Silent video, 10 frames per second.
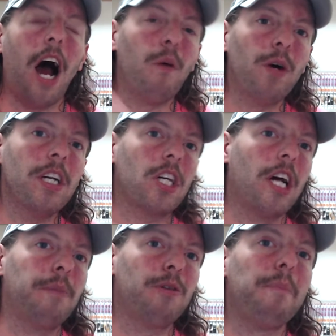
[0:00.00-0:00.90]
I wanted to
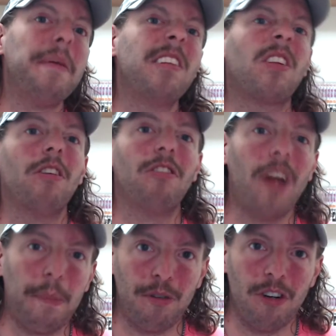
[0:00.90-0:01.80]
clear up some
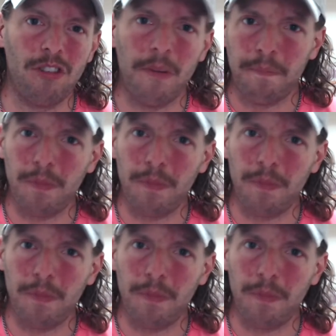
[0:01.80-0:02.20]
misconceptions.